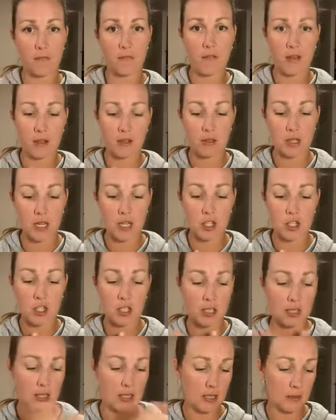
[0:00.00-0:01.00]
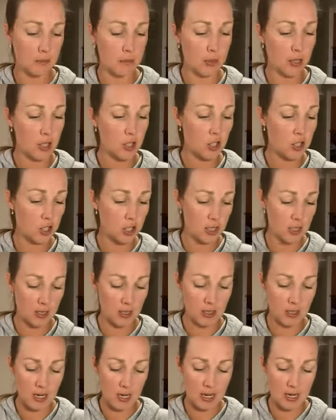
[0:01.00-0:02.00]
foundations and blush
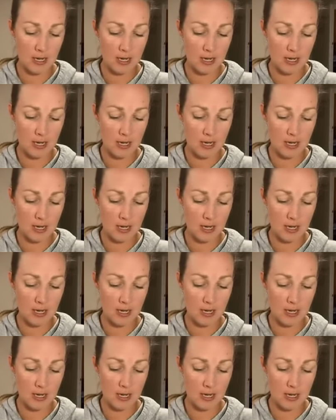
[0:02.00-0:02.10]
and